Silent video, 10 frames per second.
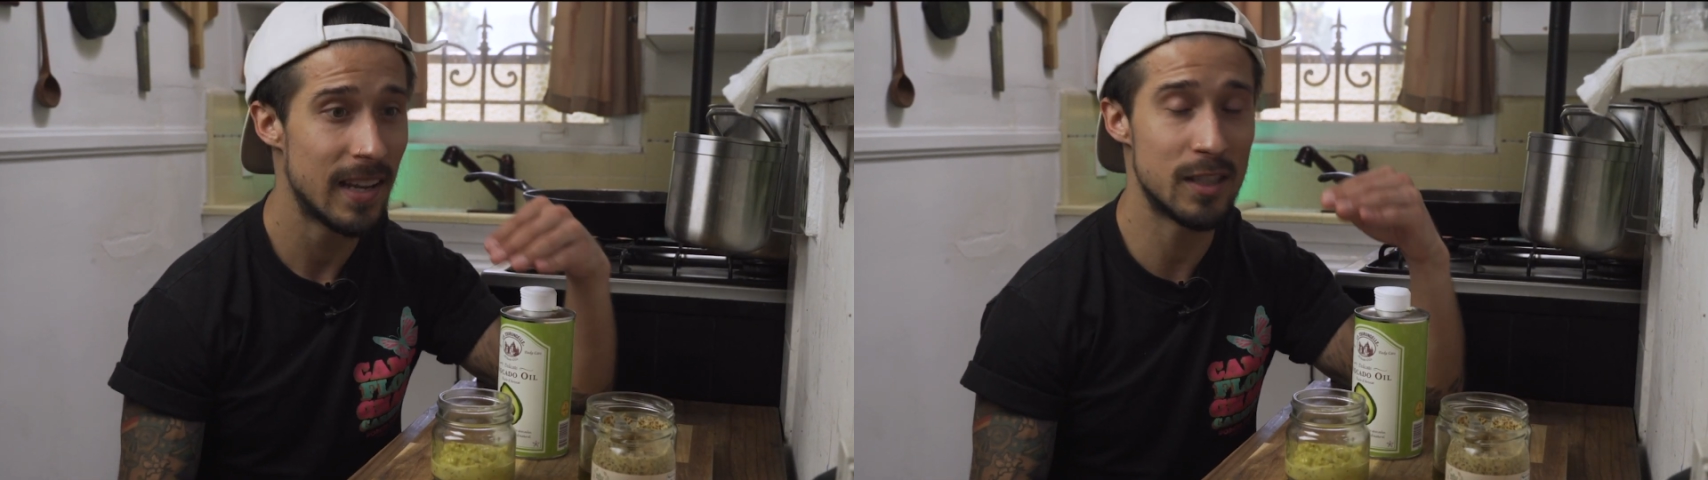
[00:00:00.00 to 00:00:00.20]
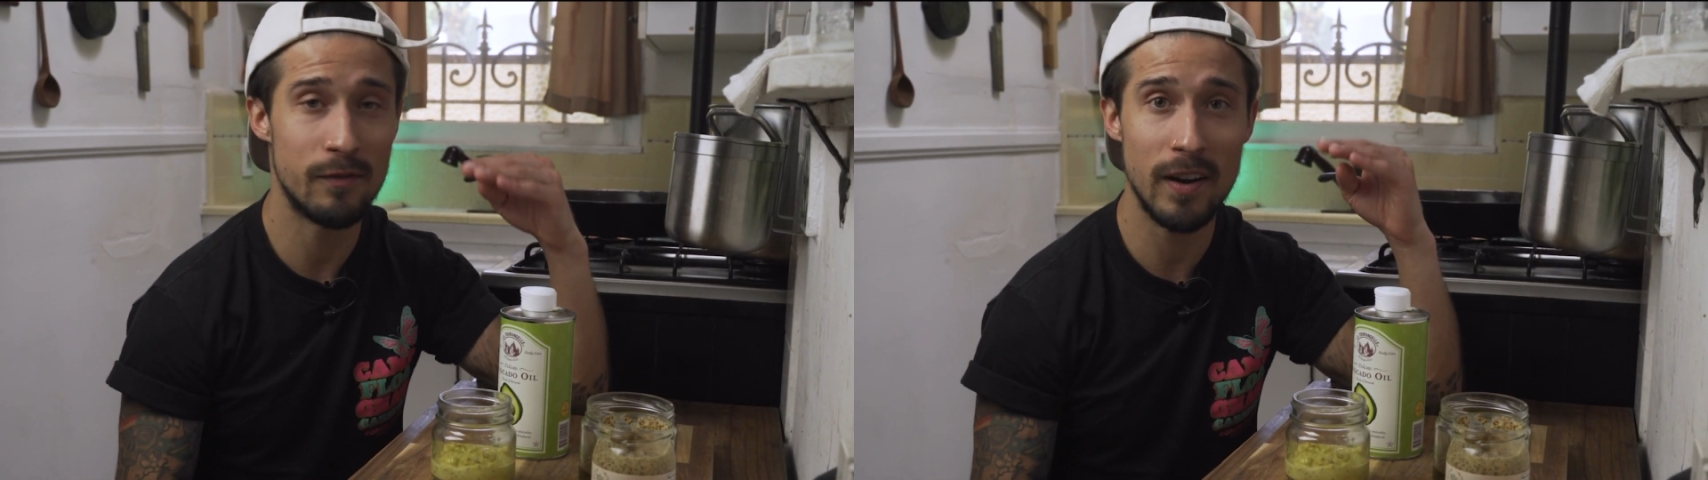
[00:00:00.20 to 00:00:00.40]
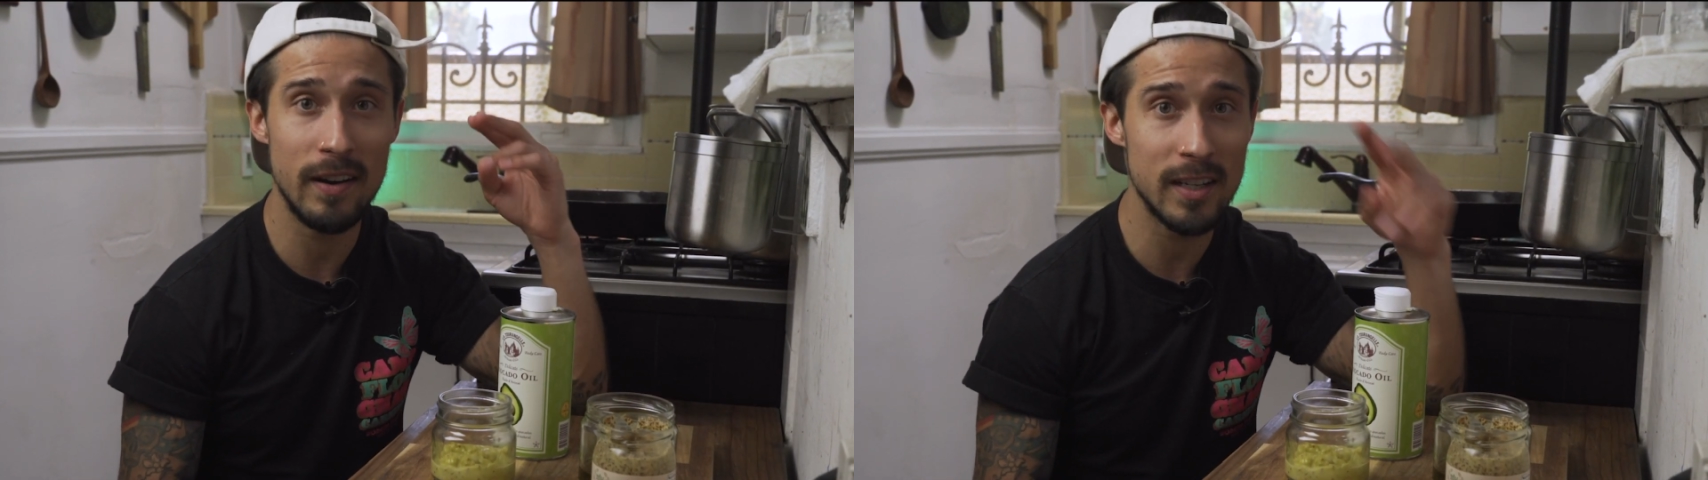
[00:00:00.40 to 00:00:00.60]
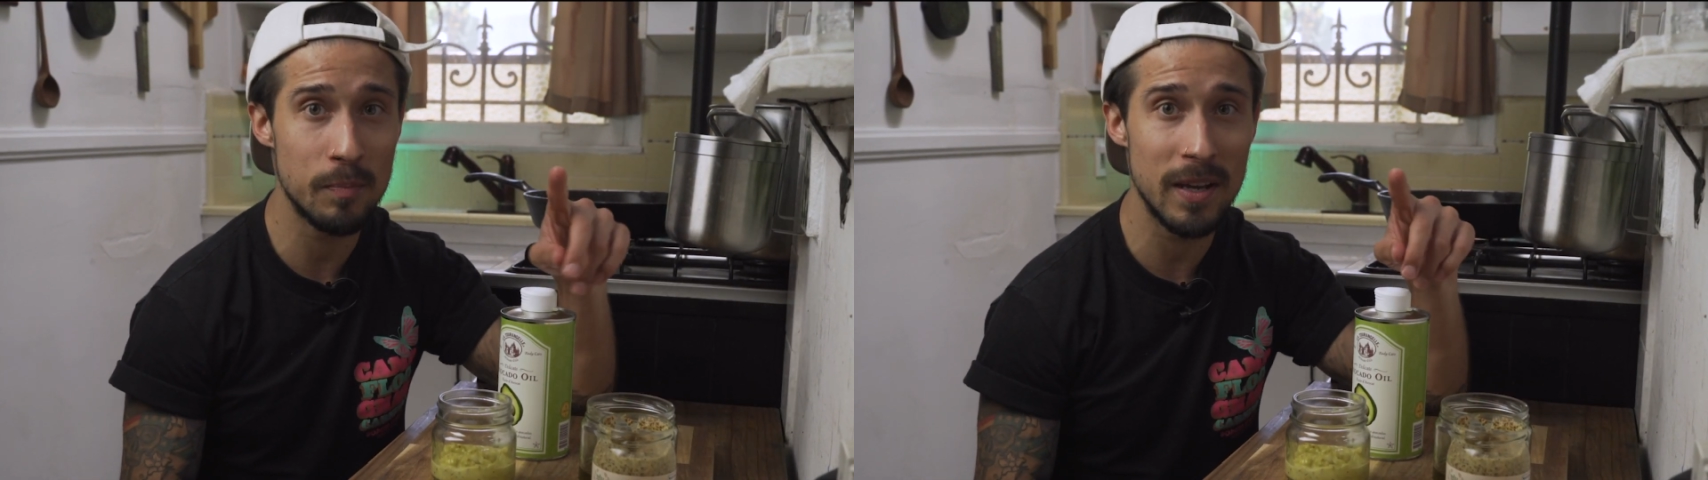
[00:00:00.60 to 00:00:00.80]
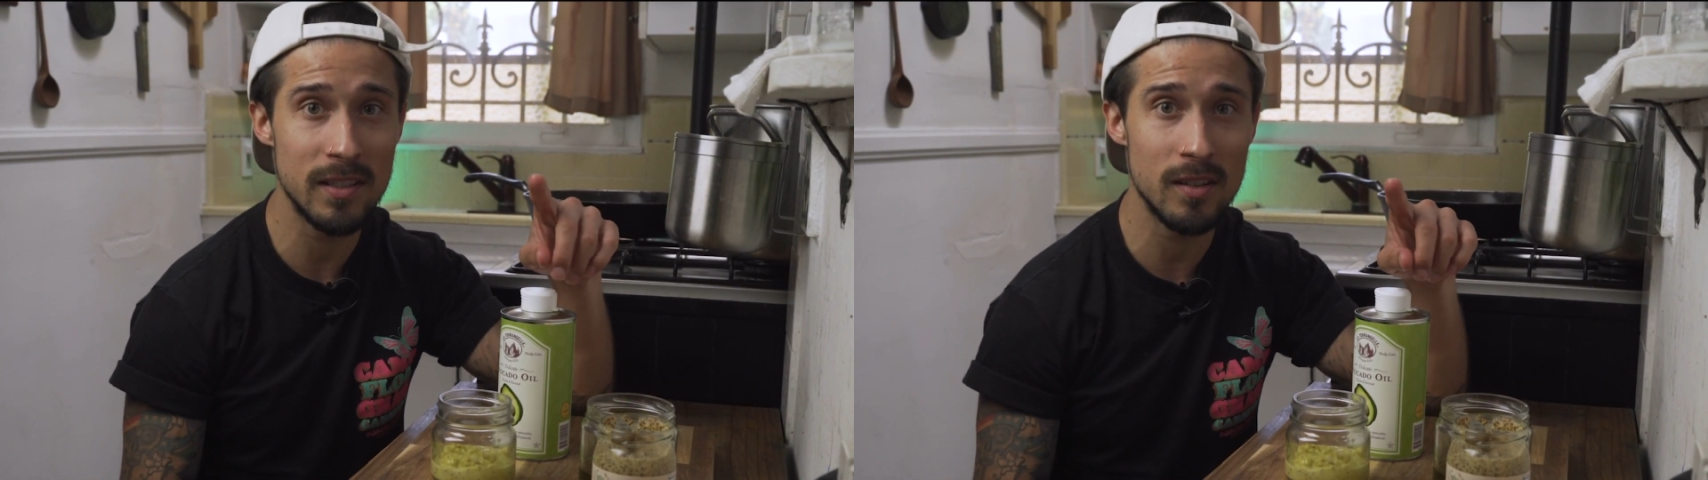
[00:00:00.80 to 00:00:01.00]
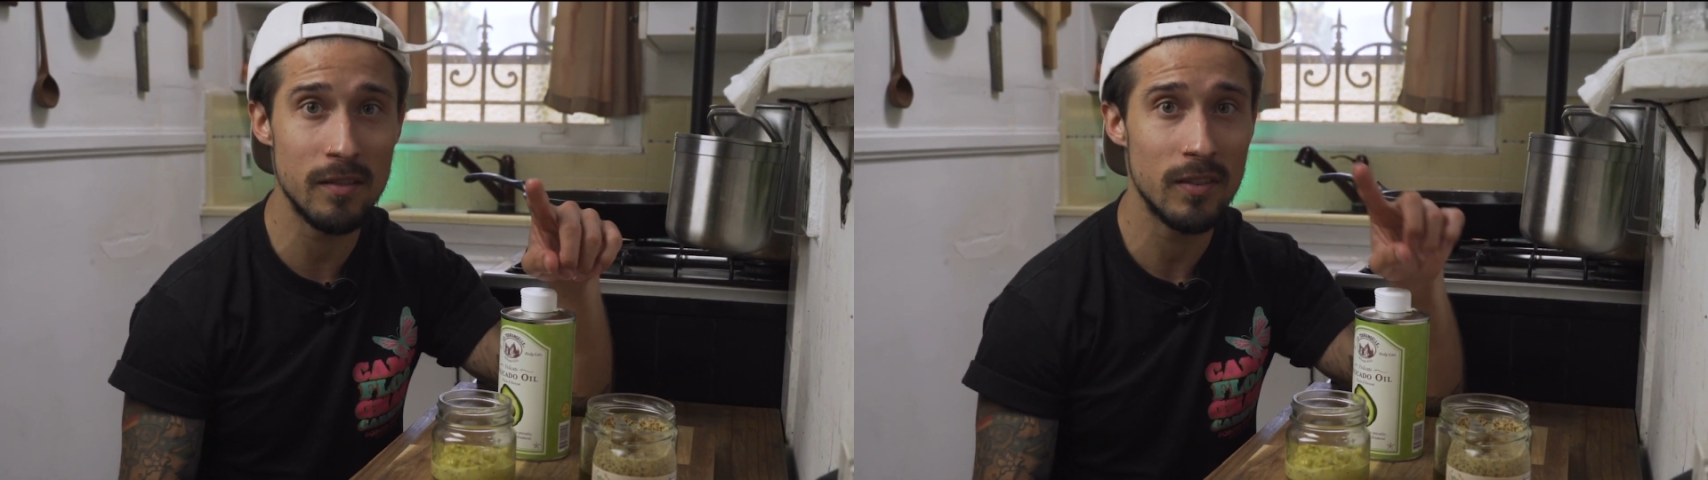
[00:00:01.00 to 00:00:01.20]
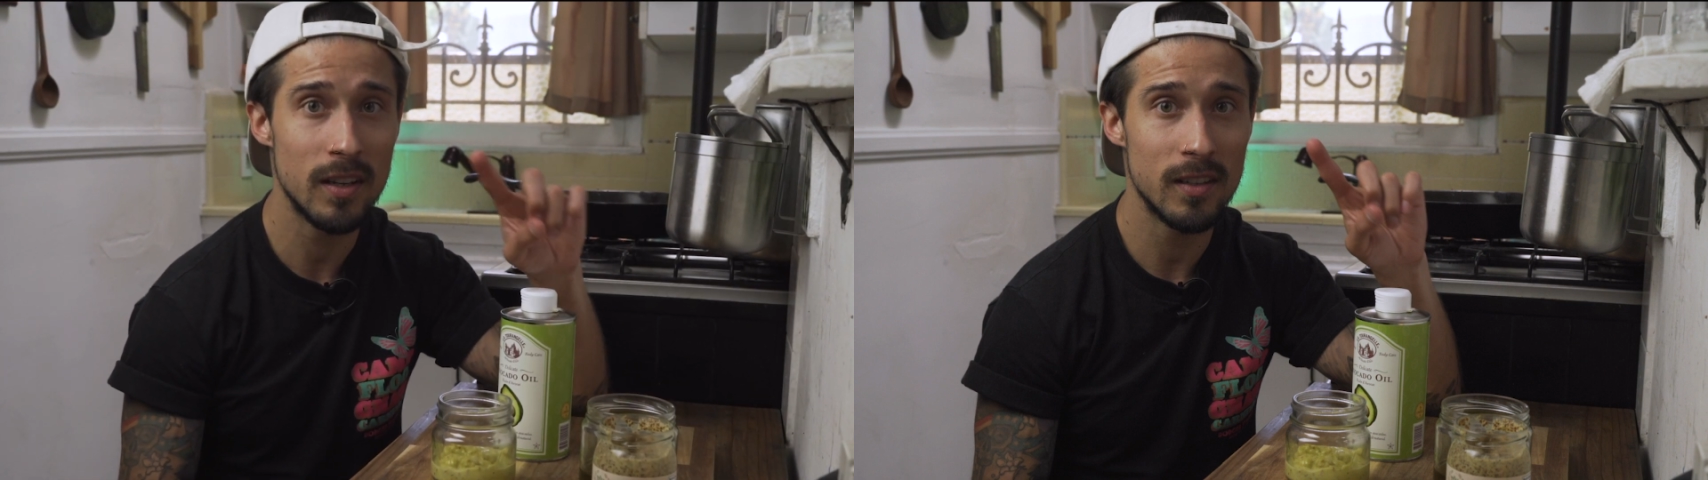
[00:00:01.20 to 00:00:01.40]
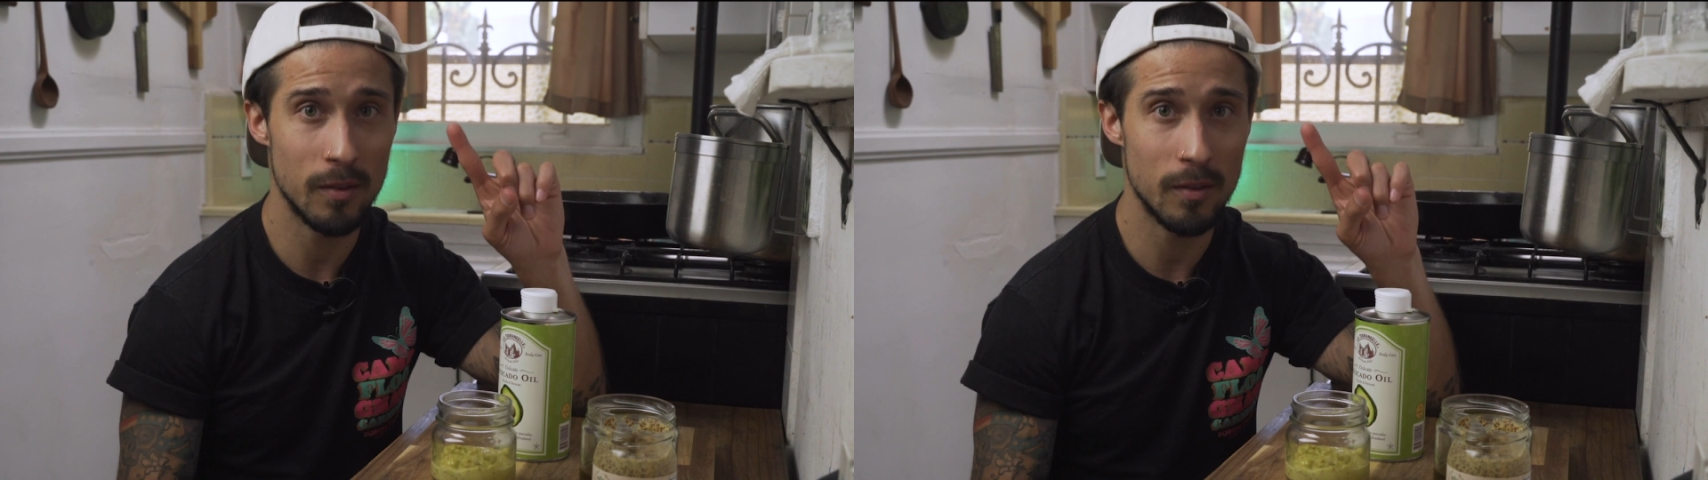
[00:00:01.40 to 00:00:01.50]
It's very expensive